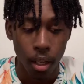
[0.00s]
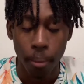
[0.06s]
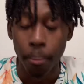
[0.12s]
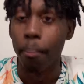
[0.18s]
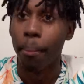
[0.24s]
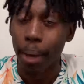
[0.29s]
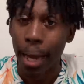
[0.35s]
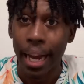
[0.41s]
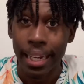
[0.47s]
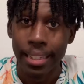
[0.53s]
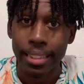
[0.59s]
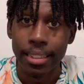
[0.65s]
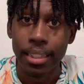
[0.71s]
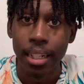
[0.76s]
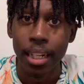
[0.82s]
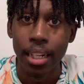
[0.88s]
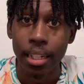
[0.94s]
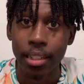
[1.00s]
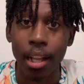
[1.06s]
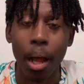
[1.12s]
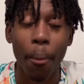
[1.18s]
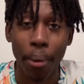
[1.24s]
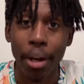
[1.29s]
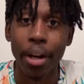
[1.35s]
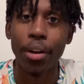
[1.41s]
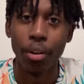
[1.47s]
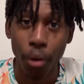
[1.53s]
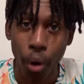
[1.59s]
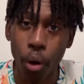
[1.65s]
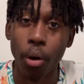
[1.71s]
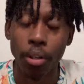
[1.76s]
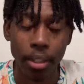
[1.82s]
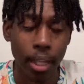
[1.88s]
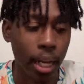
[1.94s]
mind. That way they
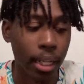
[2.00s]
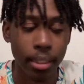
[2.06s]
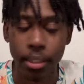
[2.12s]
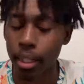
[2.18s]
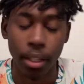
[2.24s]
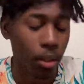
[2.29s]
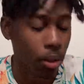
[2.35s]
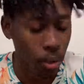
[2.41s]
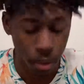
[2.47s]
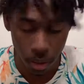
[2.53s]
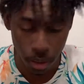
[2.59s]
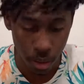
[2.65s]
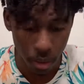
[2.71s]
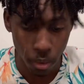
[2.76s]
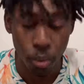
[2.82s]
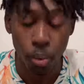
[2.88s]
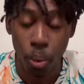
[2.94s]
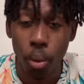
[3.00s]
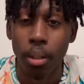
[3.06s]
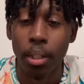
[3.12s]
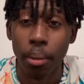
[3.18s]
know that they don't rule